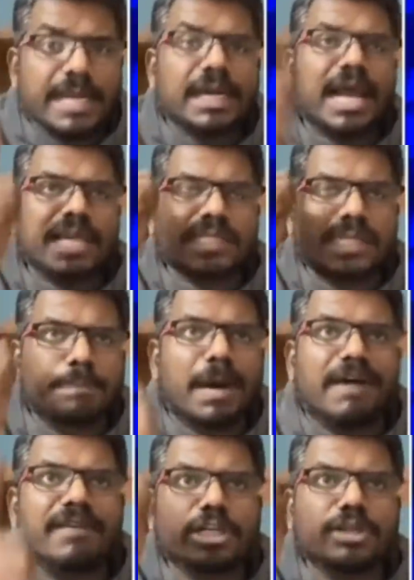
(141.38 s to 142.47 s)
and has the
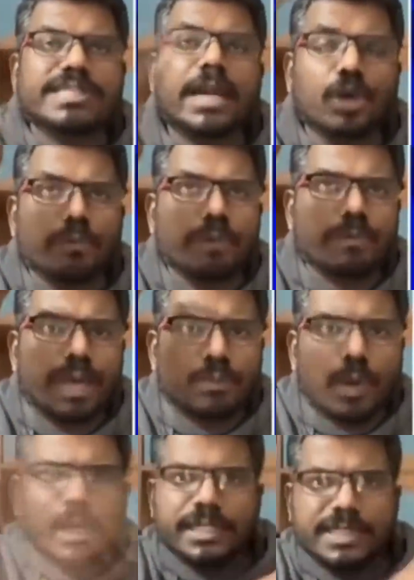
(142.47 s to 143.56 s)
power to decide who will wear
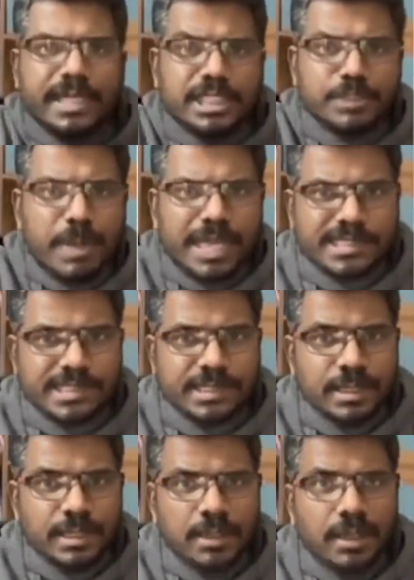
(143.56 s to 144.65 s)
what inside its place.
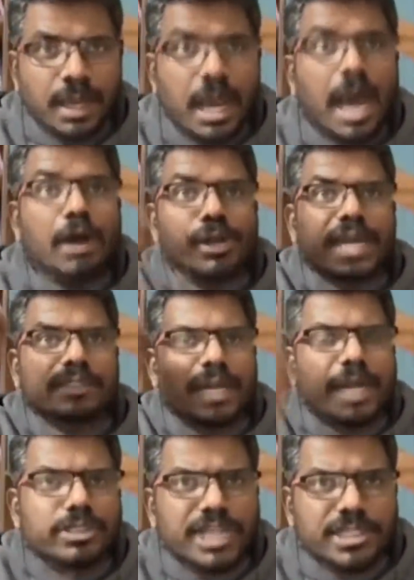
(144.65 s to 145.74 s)
How do you get the
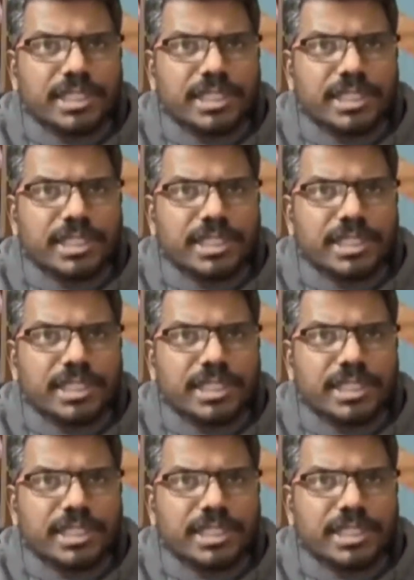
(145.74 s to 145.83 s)
right to change